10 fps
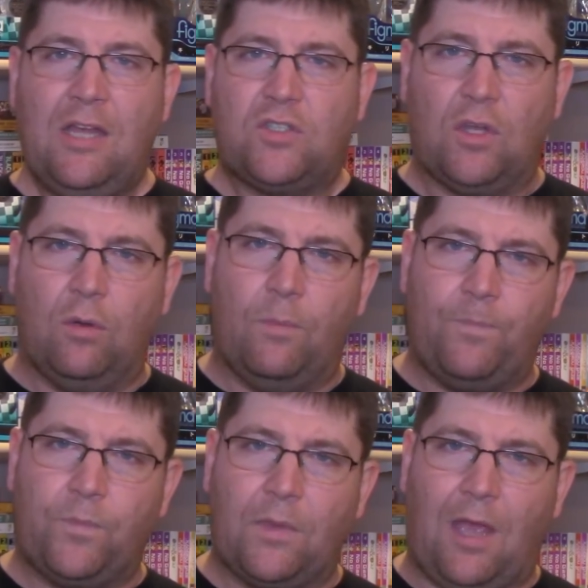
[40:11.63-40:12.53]
So
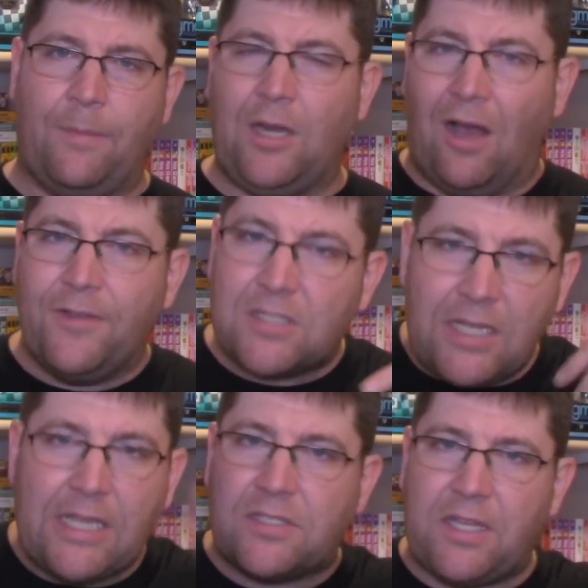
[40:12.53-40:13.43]
I mean,
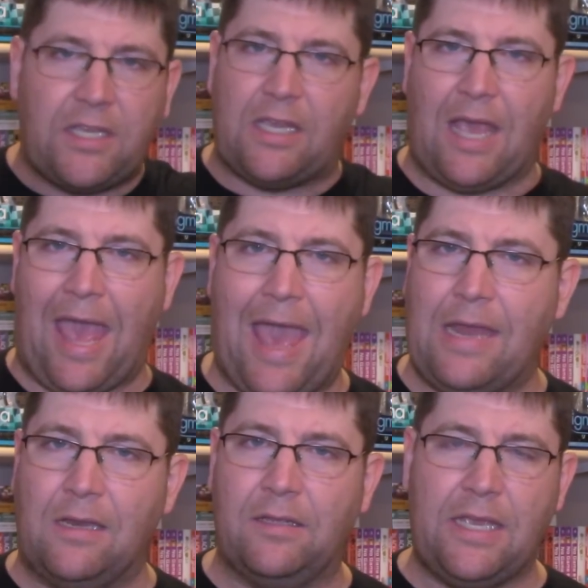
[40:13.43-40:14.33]
obviously he's thinking
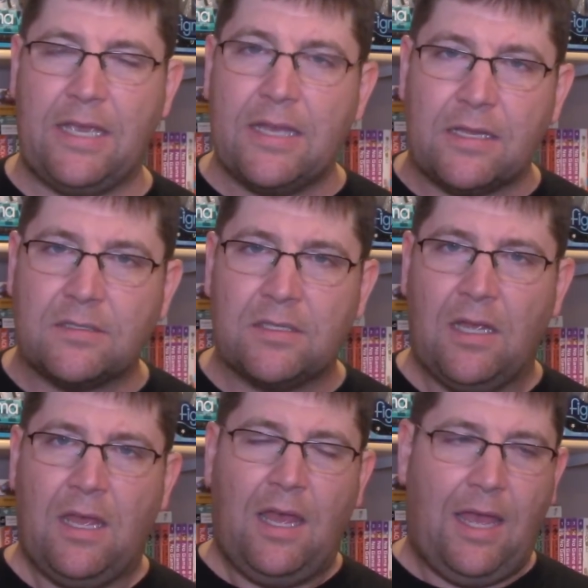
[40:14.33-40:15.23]
ahead. He is.
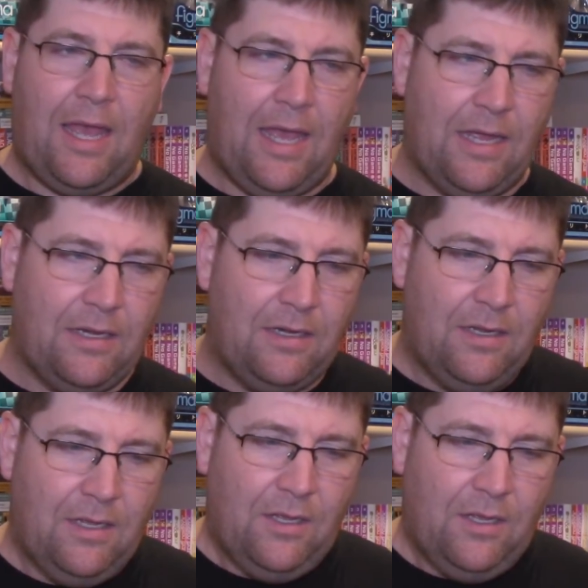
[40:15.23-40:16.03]
And